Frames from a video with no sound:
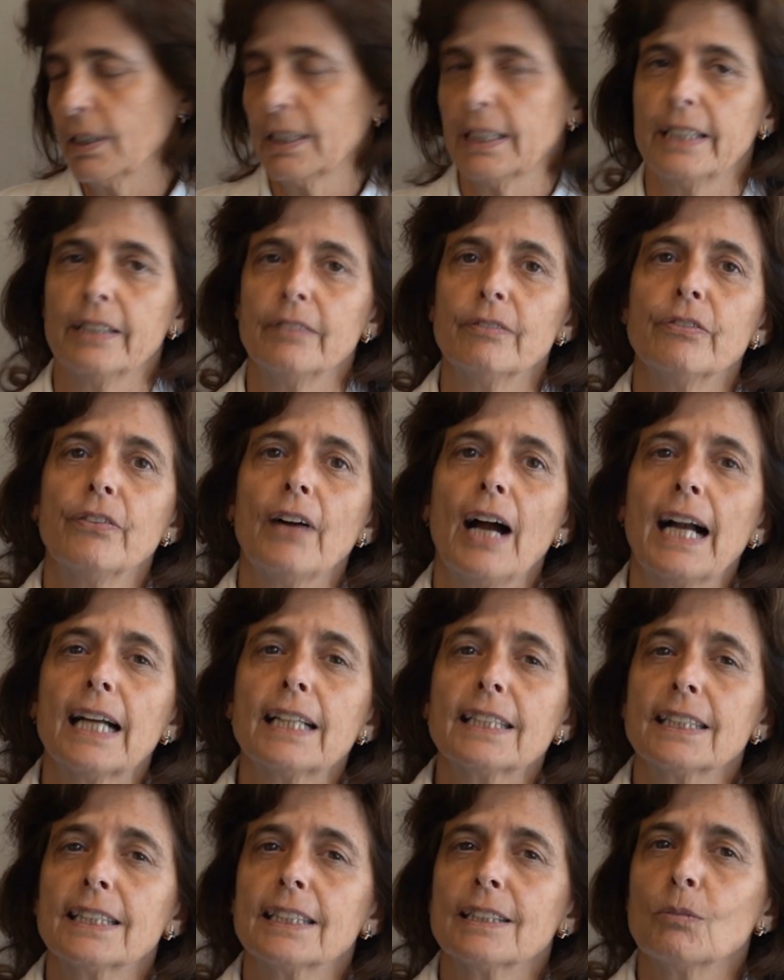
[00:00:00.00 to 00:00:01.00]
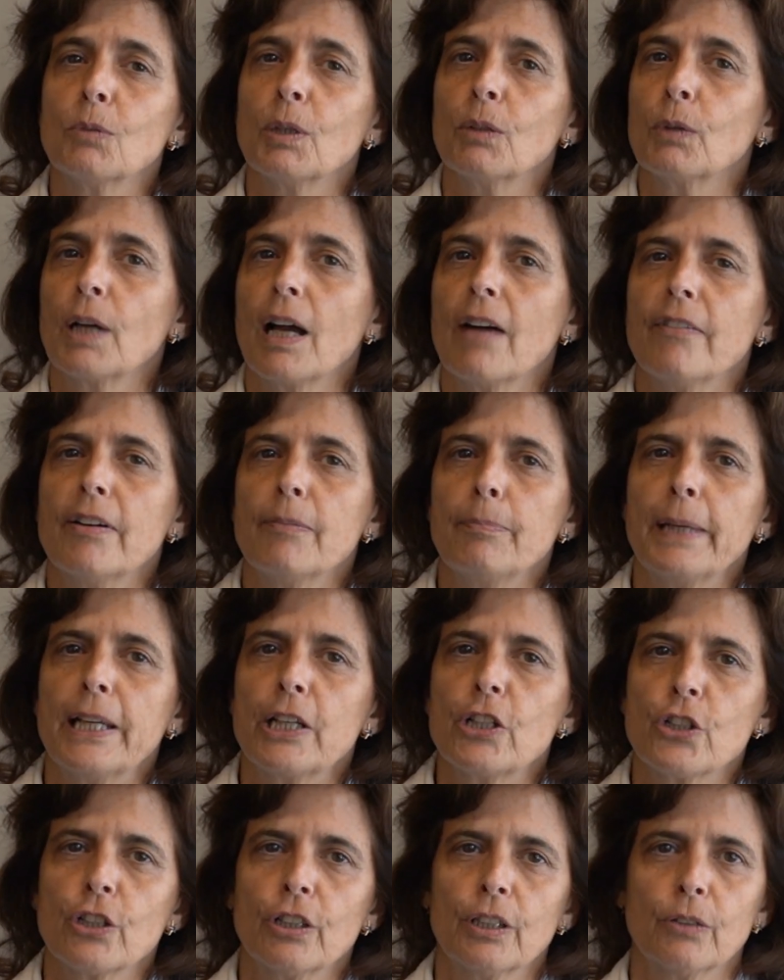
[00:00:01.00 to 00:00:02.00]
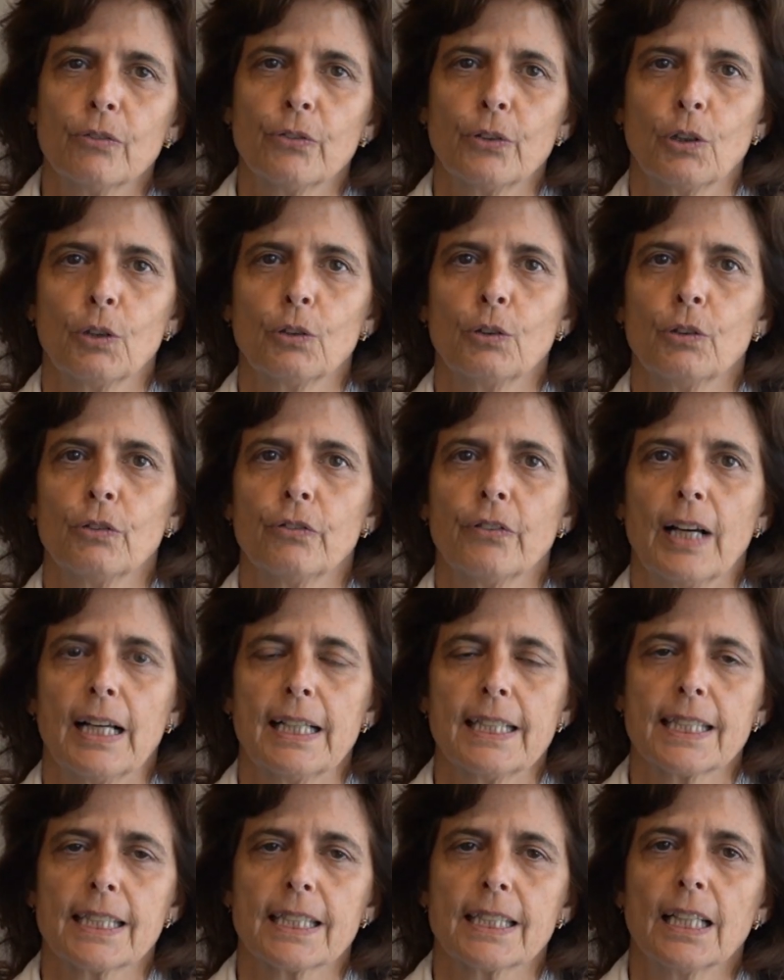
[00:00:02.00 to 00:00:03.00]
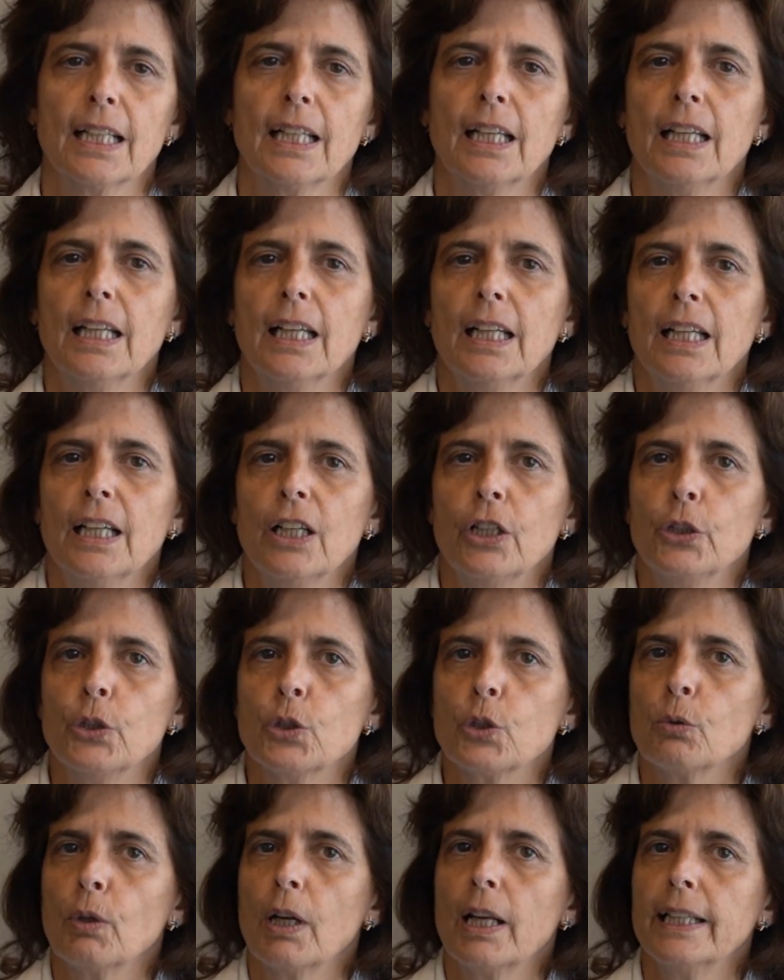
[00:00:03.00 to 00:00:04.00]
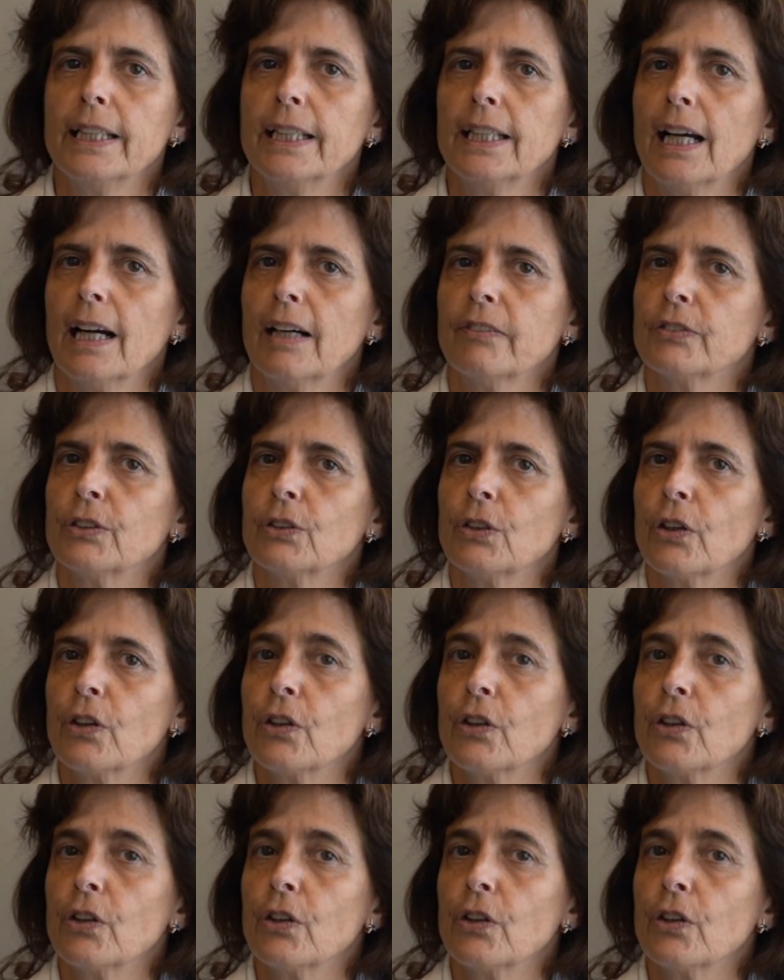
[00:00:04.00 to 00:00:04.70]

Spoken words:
In fact, when we have a patient in front of us, usually after